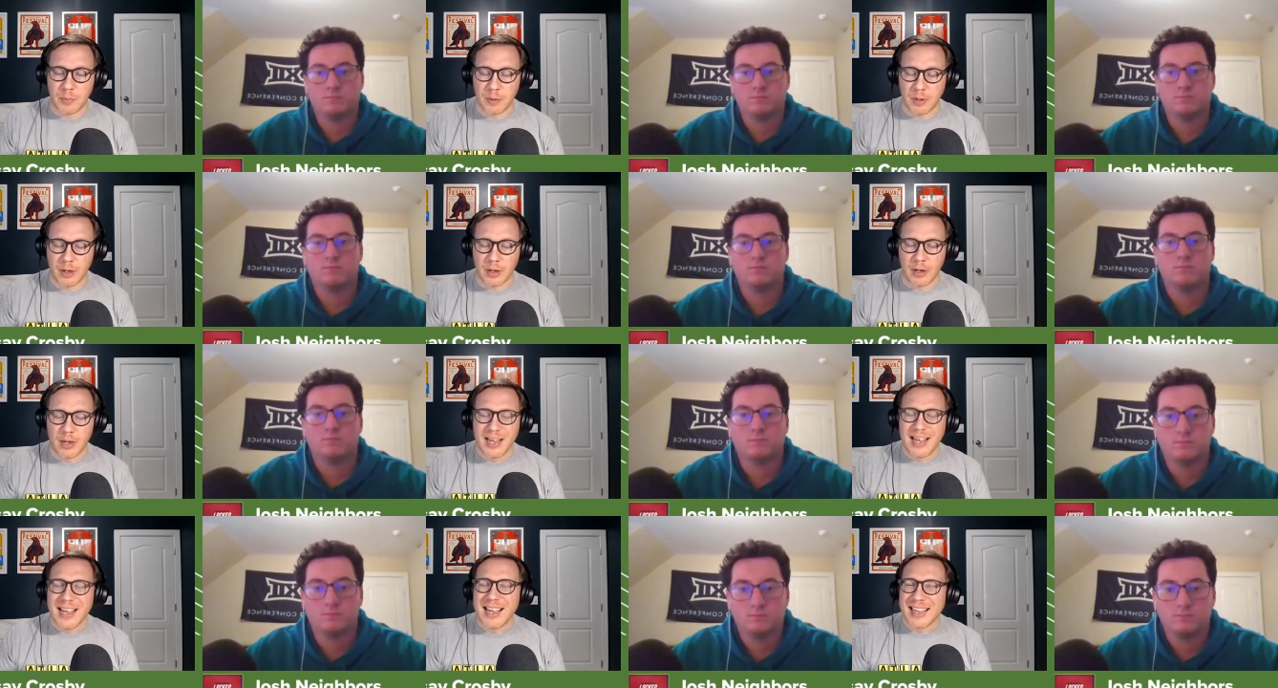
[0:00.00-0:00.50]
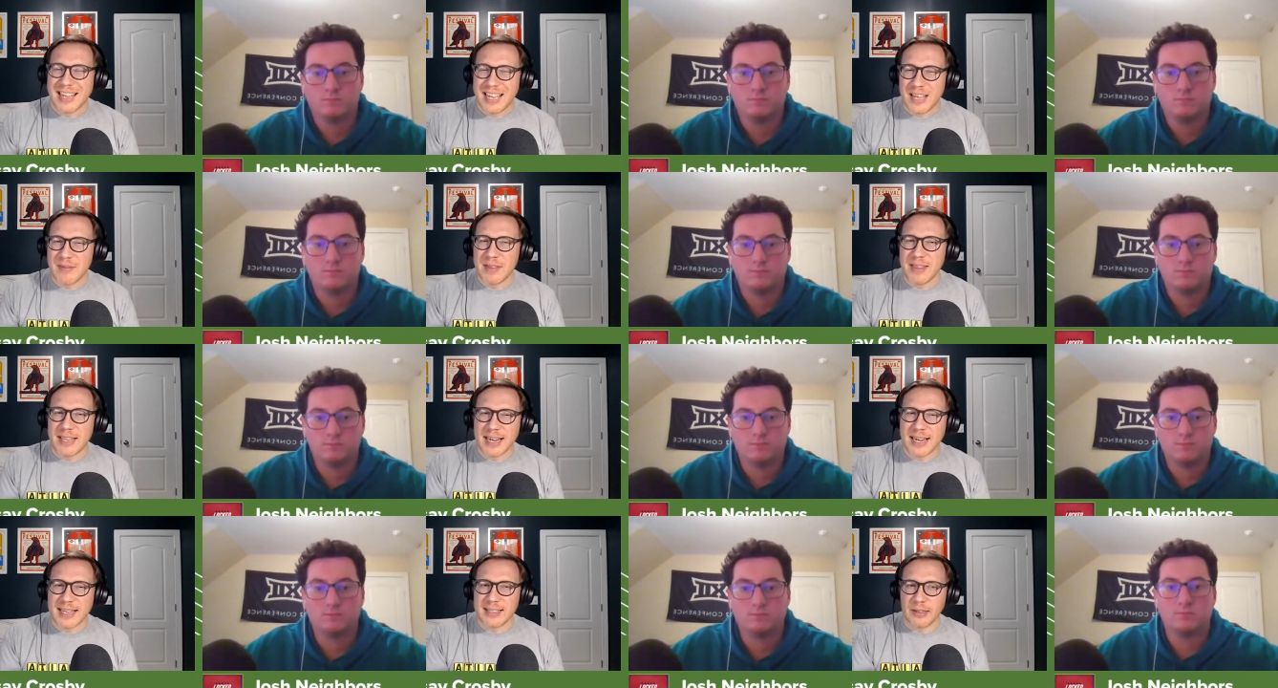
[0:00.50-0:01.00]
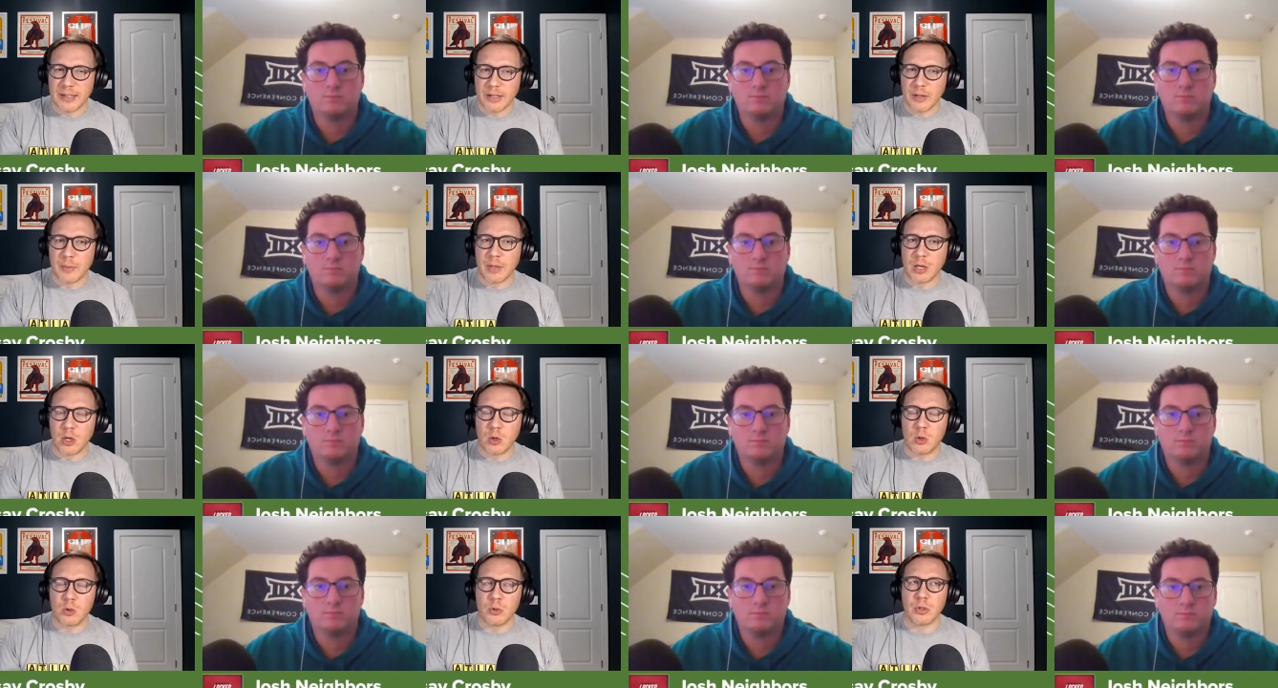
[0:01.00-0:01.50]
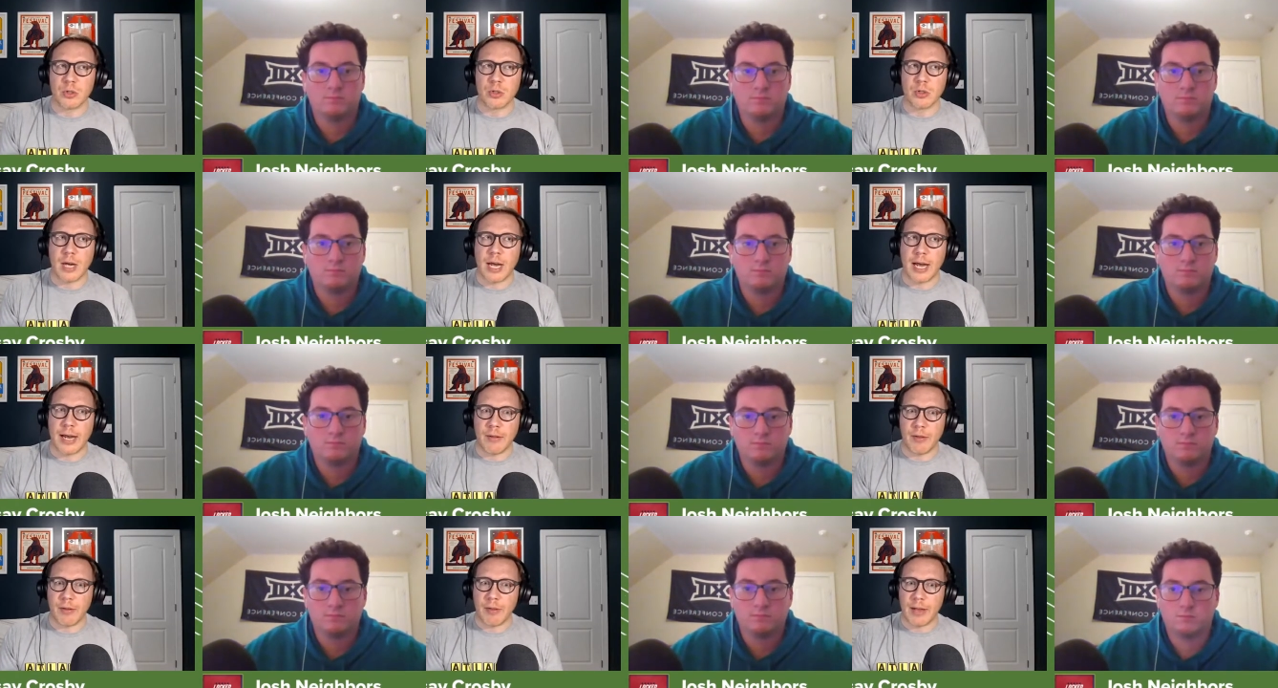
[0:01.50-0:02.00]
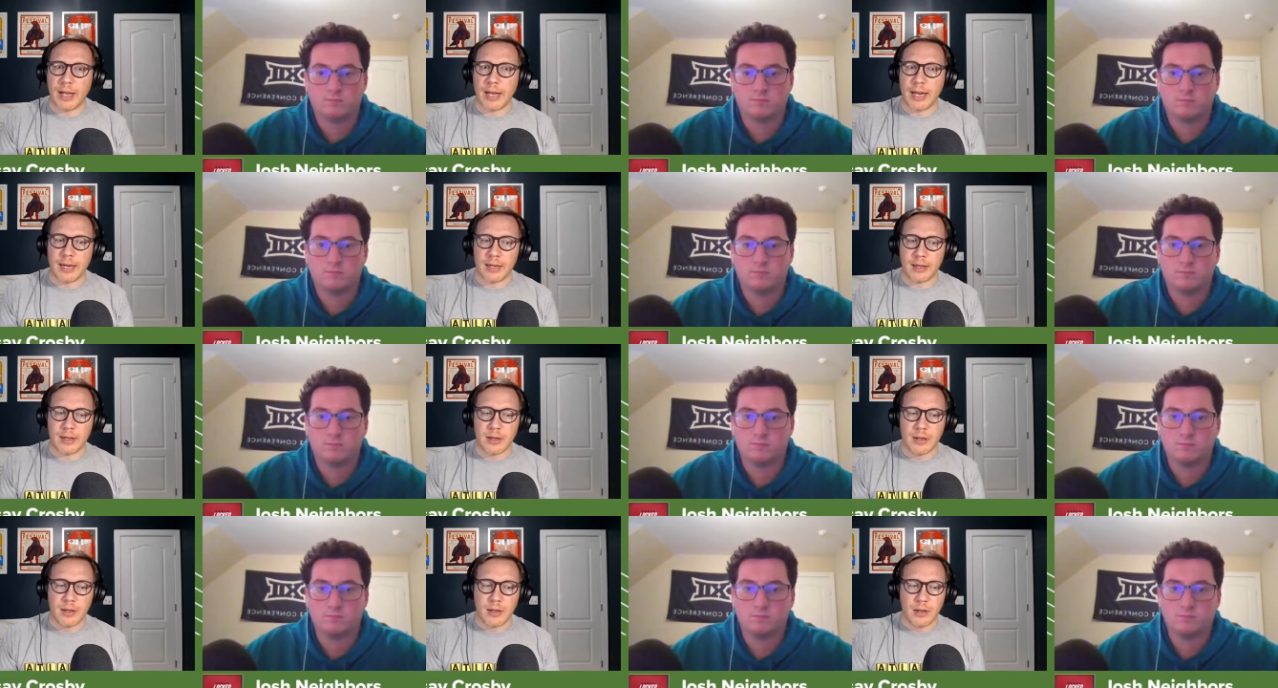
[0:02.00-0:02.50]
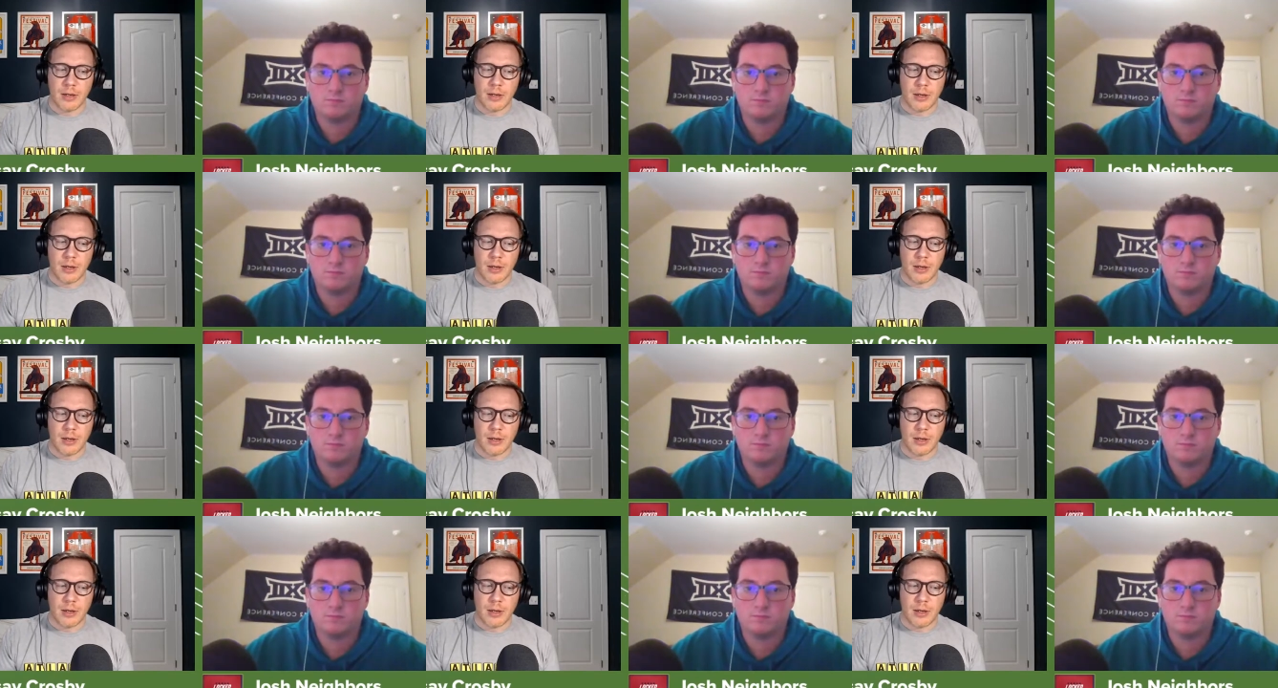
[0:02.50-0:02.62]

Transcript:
Speaker 1: But given that he's a little bit older, I like